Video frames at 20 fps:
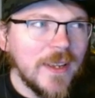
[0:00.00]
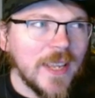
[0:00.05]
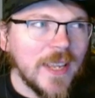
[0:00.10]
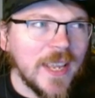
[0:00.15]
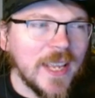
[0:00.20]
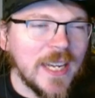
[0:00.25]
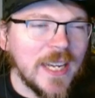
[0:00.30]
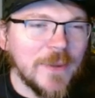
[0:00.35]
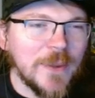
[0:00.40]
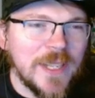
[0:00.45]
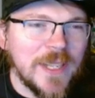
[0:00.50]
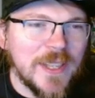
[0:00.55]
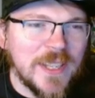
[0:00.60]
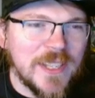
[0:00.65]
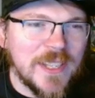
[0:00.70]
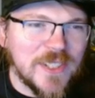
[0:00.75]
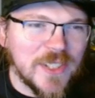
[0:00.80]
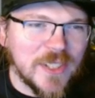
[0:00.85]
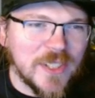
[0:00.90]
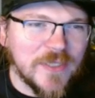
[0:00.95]
yeah, anyone in
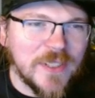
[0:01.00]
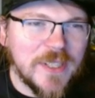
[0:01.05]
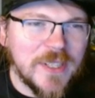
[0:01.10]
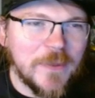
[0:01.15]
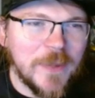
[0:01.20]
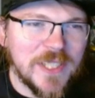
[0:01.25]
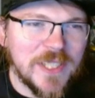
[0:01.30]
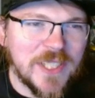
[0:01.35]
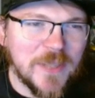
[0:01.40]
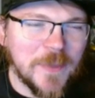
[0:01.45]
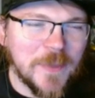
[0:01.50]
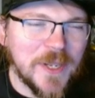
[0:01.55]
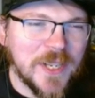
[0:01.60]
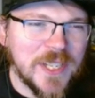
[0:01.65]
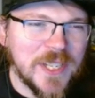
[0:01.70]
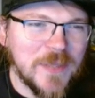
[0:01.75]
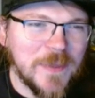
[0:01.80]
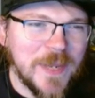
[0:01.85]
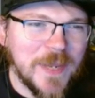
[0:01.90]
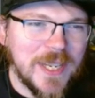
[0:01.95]
the server that wants to
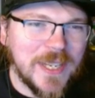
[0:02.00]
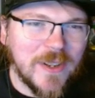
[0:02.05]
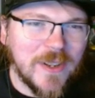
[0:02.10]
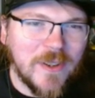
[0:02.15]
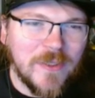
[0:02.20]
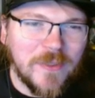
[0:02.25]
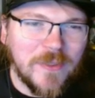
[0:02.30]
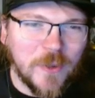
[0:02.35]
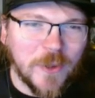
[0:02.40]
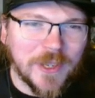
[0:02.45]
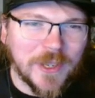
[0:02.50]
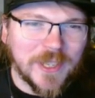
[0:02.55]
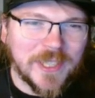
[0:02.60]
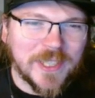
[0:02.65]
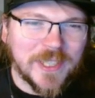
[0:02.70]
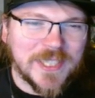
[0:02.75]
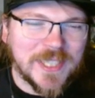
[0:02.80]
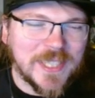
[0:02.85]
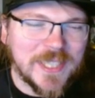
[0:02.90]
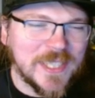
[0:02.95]
participate, go for it
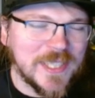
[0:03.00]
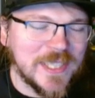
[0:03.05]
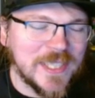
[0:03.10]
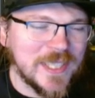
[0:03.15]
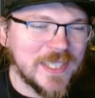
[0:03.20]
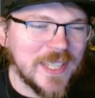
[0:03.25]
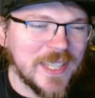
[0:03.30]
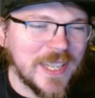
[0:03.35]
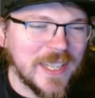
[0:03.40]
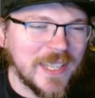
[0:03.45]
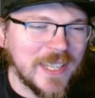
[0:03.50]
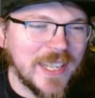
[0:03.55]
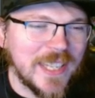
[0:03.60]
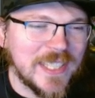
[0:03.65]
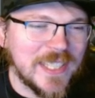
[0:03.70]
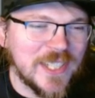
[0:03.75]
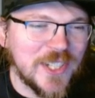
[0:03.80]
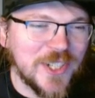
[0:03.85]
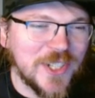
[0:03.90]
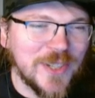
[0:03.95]
because it is
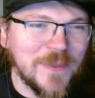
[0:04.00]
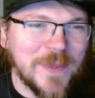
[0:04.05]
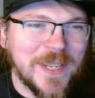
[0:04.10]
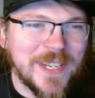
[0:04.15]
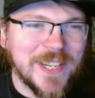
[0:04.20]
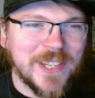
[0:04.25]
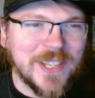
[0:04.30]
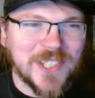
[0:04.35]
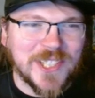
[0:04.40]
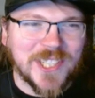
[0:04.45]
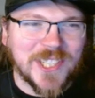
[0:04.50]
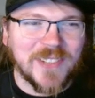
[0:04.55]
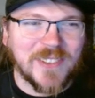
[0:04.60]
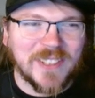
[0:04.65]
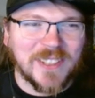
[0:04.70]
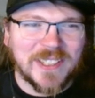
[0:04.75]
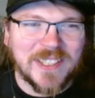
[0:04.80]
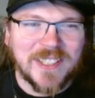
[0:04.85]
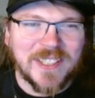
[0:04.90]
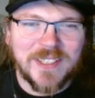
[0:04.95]
that should be an interesting
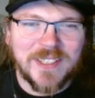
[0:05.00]
one.